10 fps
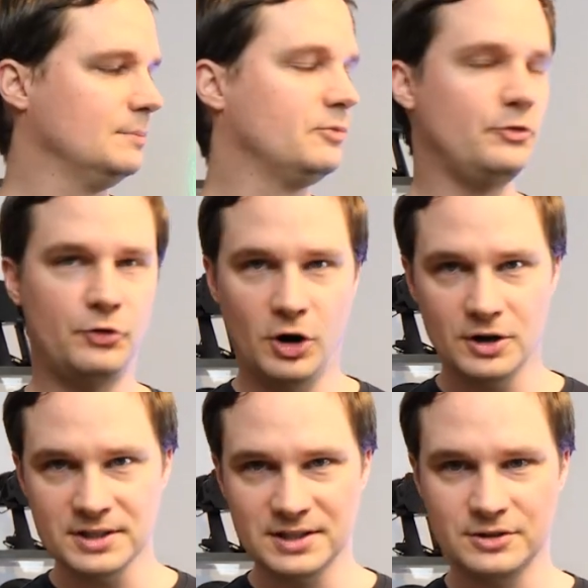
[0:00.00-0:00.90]

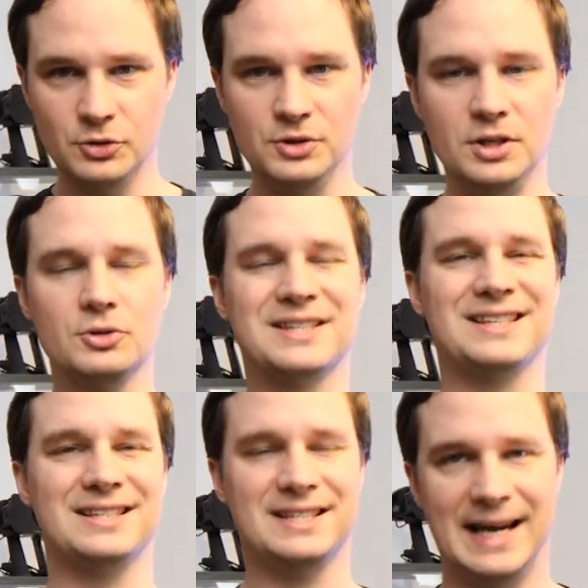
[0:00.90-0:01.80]
forced to use
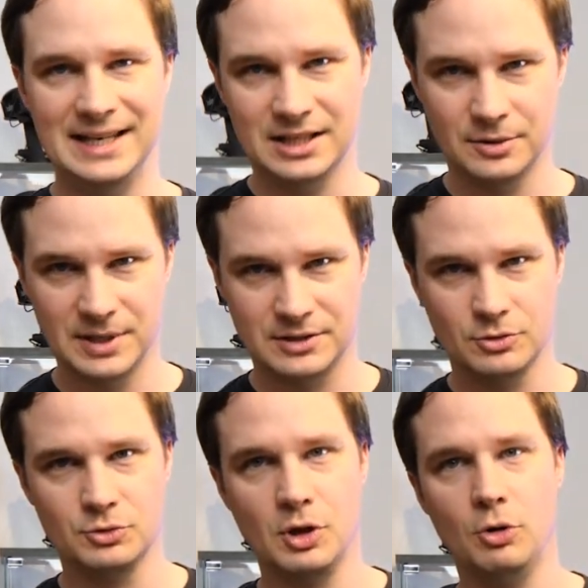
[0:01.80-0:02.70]
SideQuest,
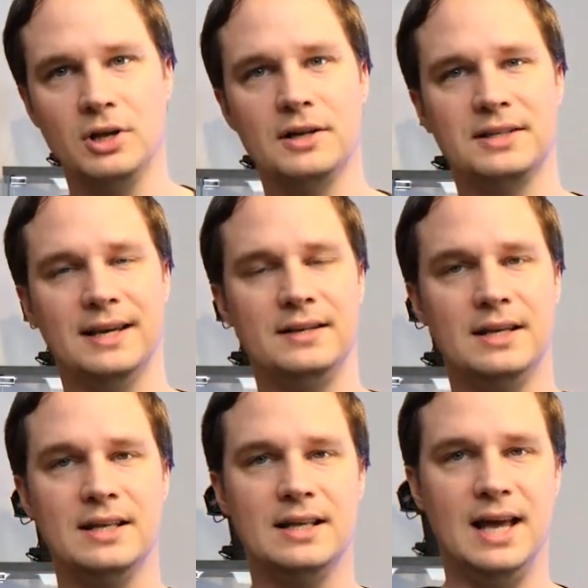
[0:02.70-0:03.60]
to download
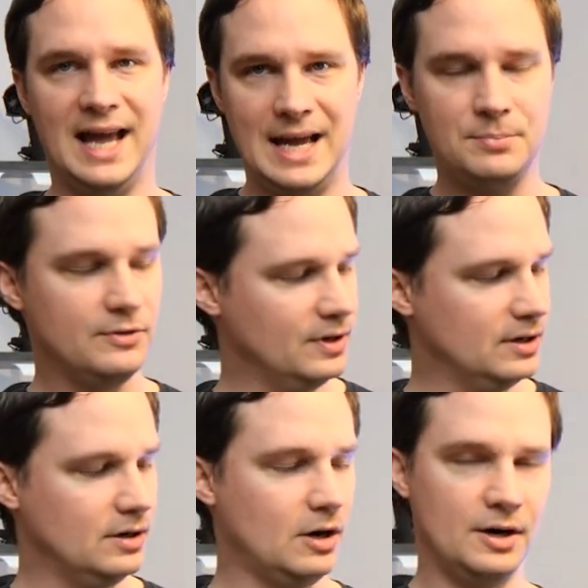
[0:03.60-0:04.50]
an app
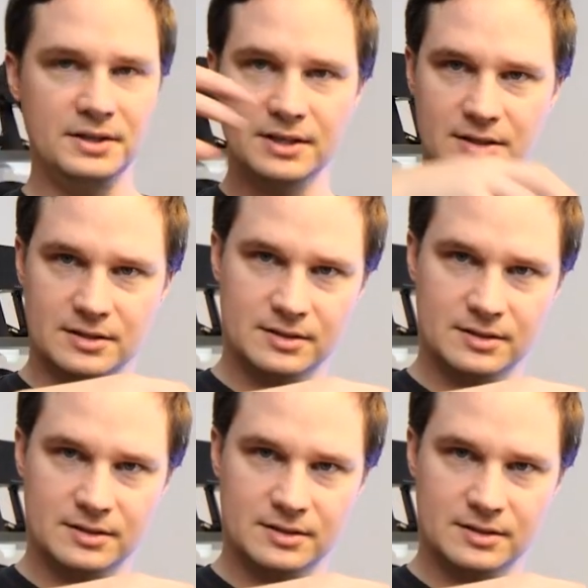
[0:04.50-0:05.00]
on the